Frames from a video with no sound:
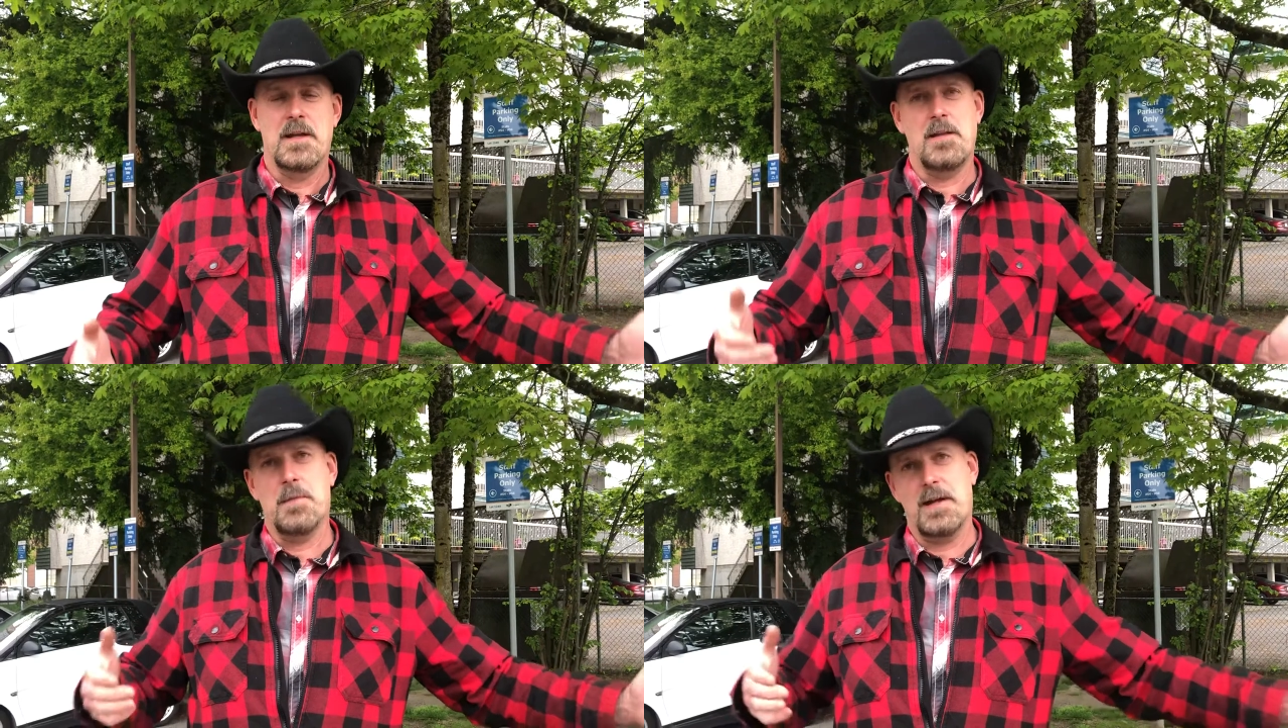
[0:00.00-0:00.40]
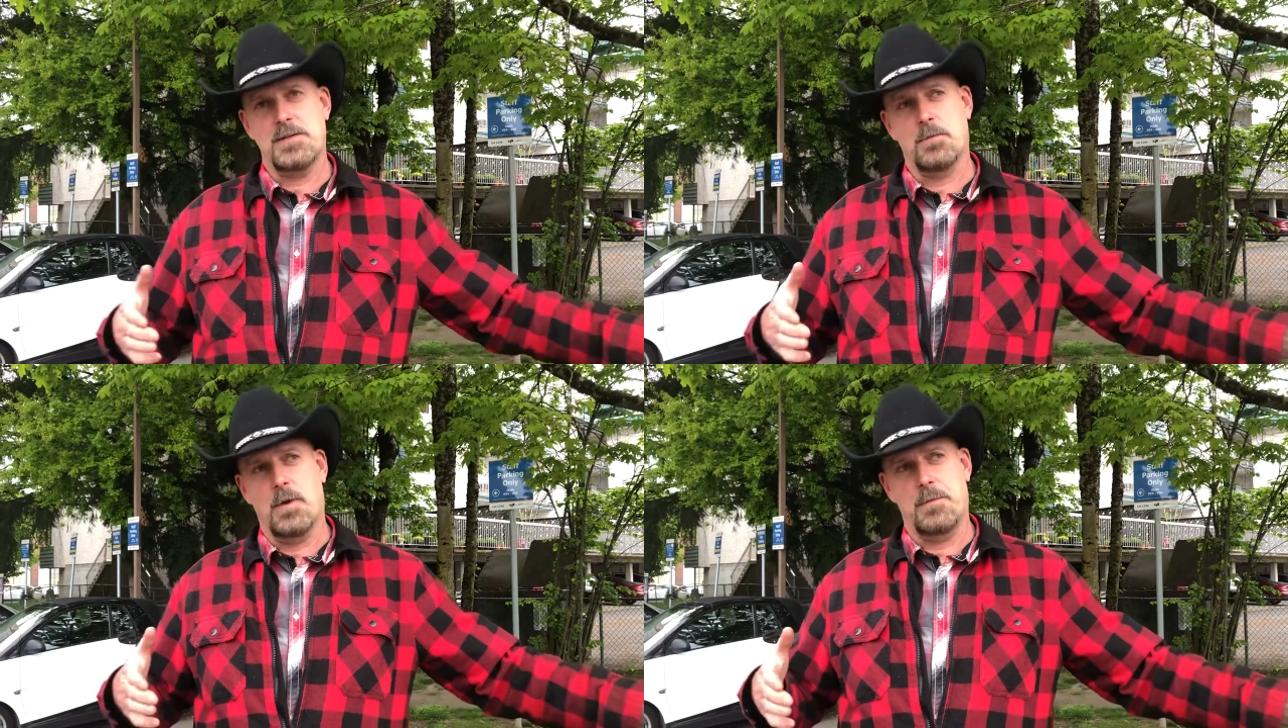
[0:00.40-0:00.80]
You
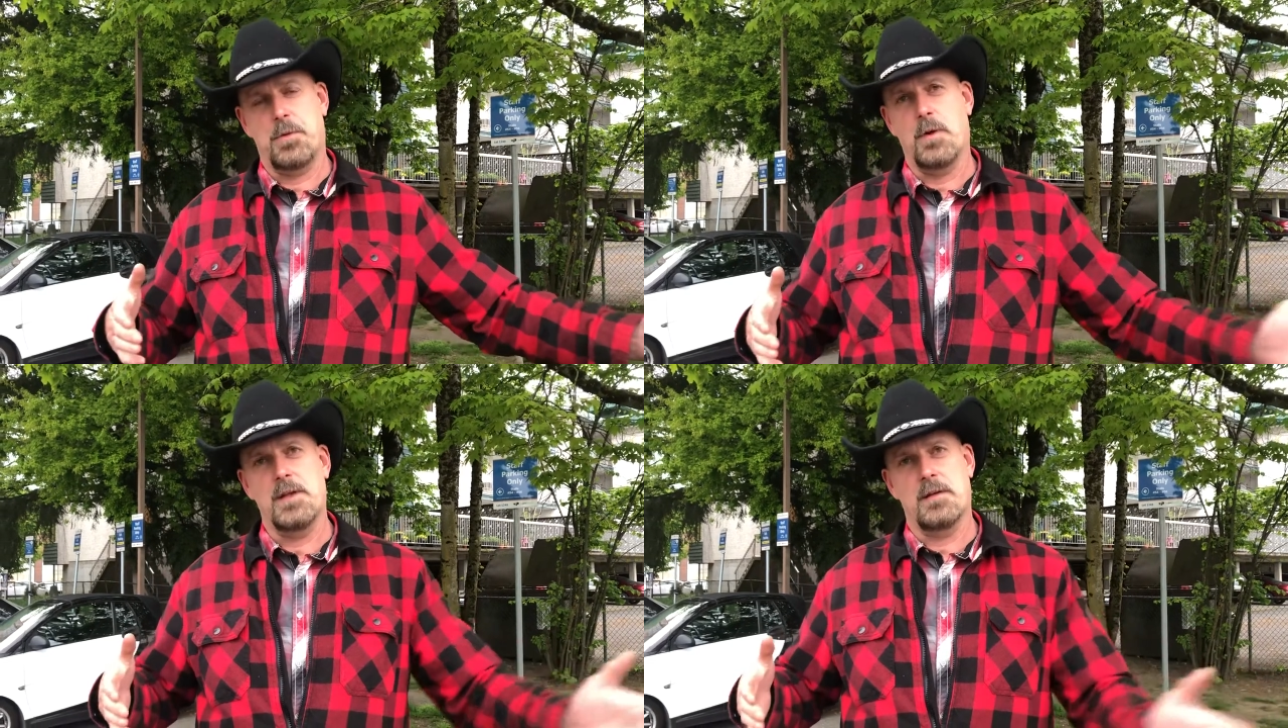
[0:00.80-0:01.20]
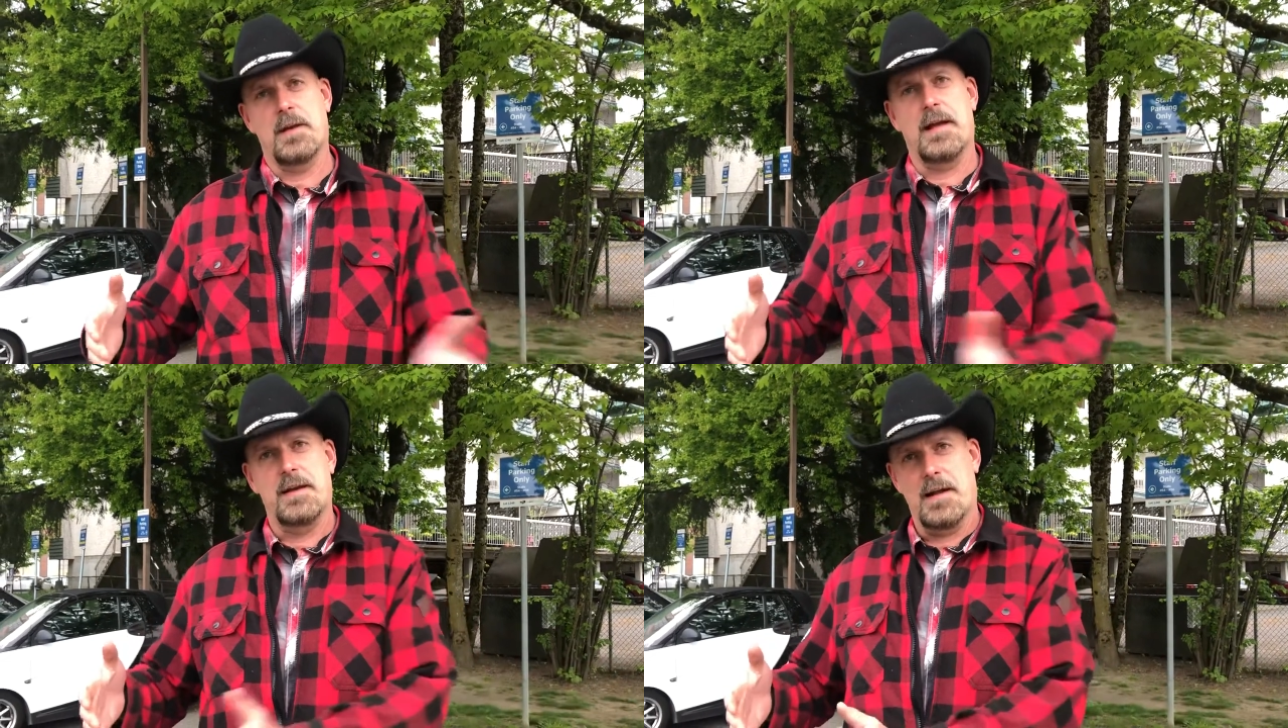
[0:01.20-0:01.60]
imagine what point
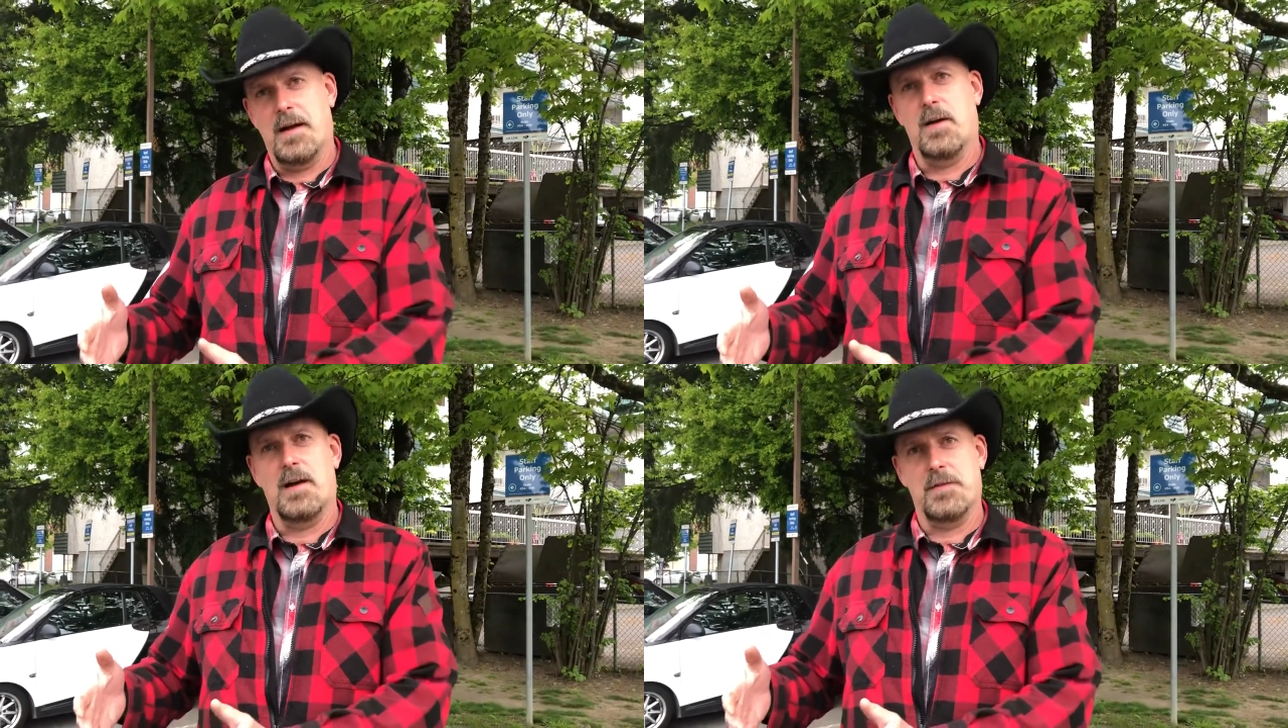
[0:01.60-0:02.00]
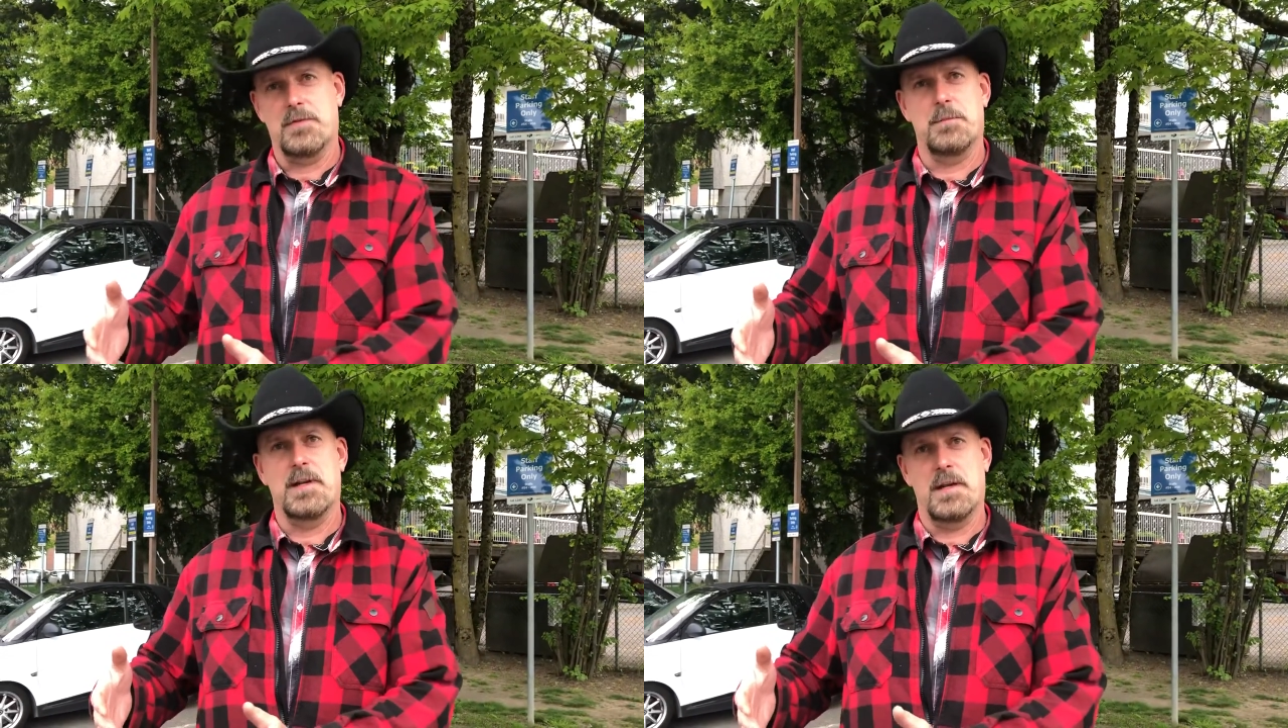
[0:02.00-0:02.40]
they're at now
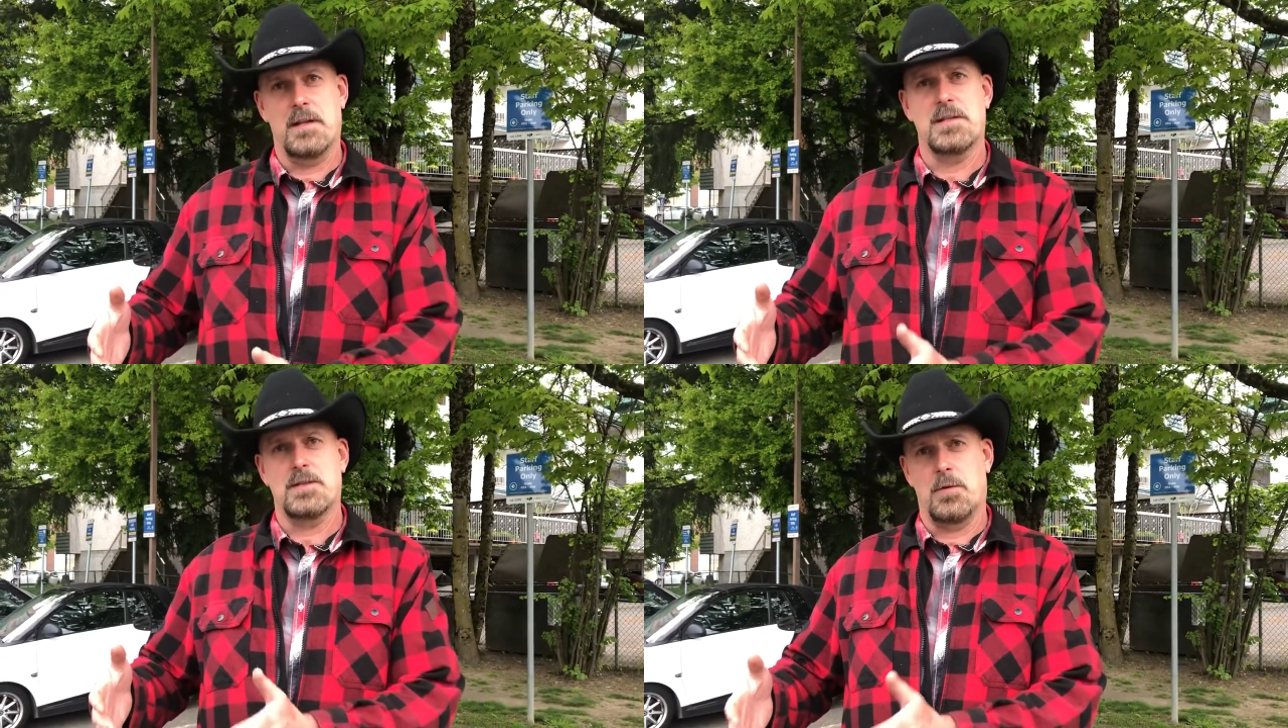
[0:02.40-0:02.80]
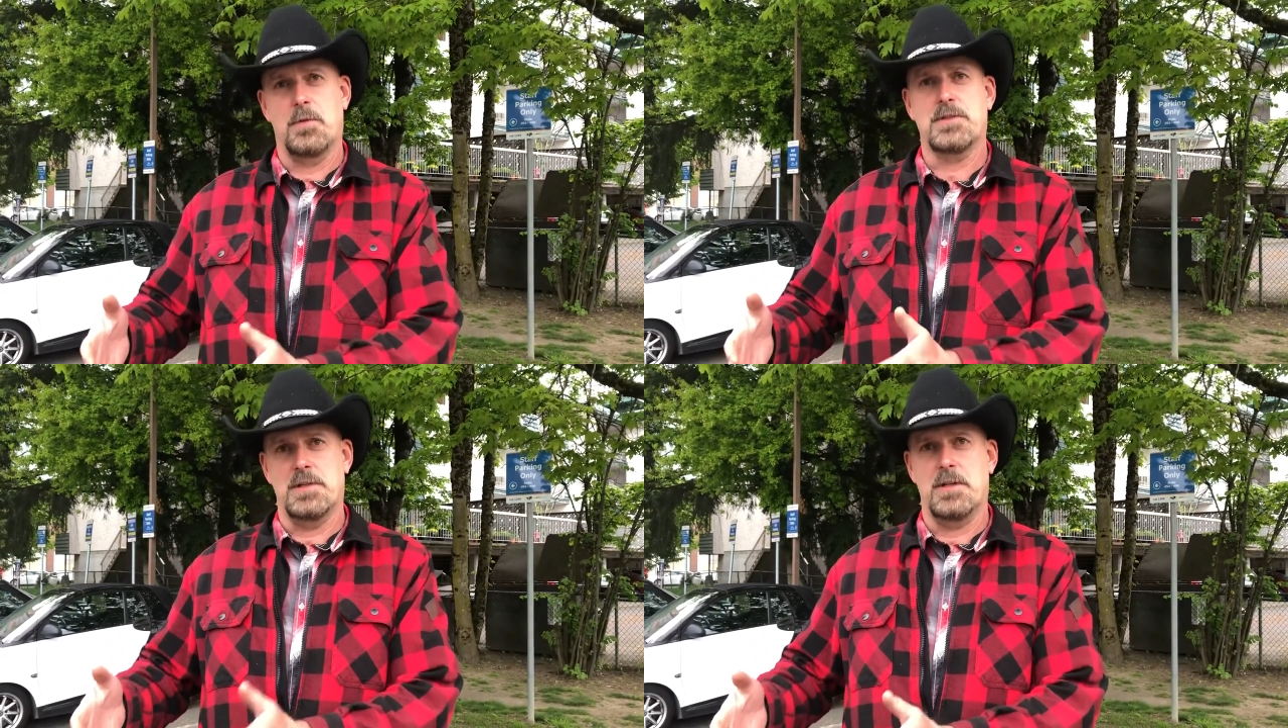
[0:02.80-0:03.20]
after being in this
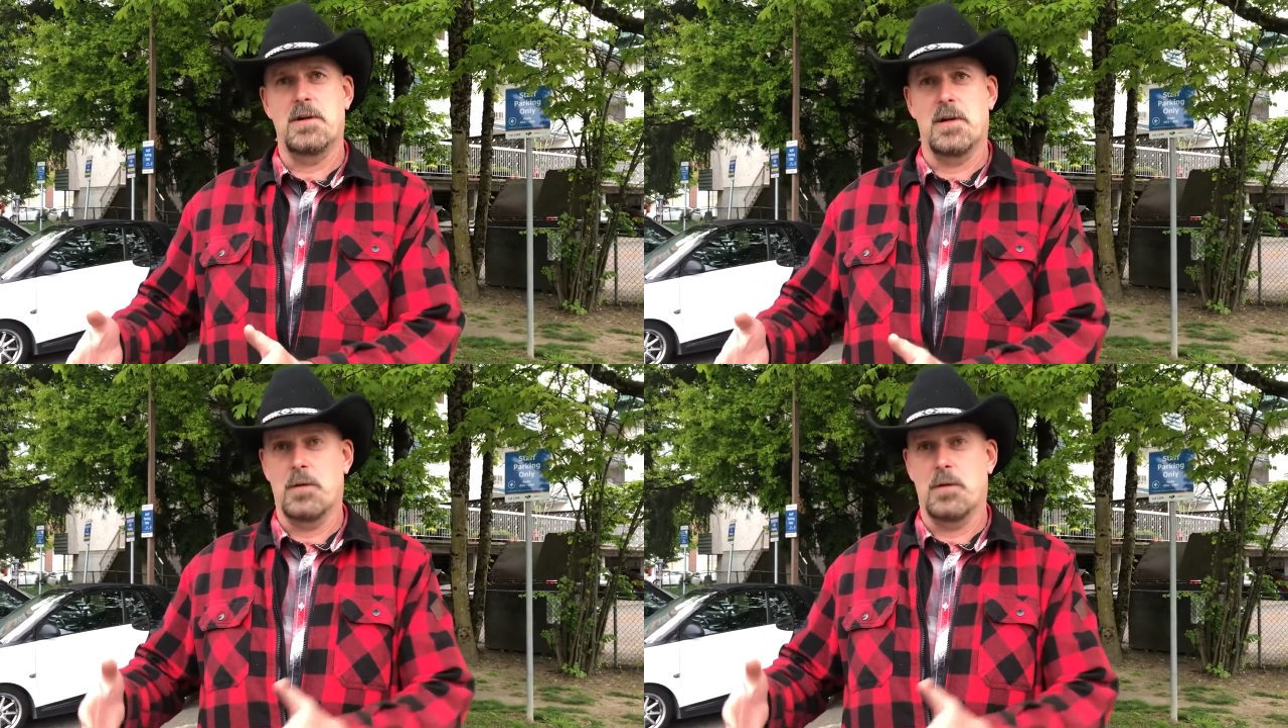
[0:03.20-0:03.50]
almost a year.